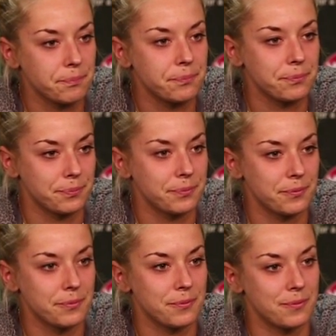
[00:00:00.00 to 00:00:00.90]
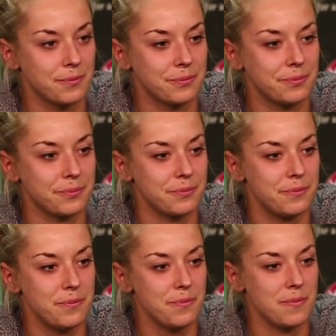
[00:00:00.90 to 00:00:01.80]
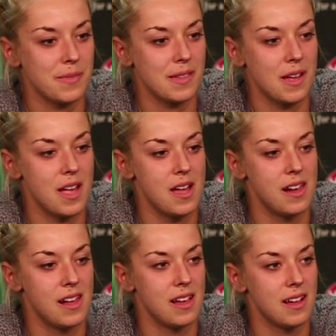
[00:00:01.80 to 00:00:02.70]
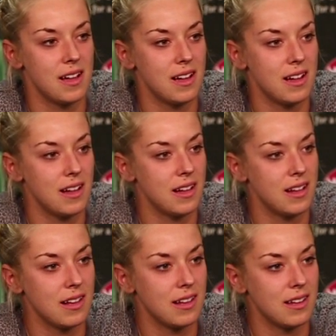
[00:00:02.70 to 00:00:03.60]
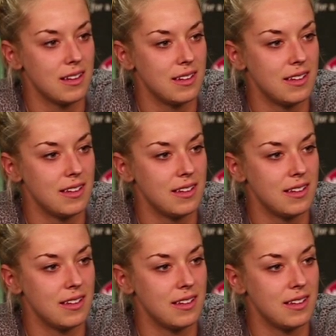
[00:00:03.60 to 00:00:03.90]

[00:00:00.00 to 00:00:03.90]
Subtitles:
(silence)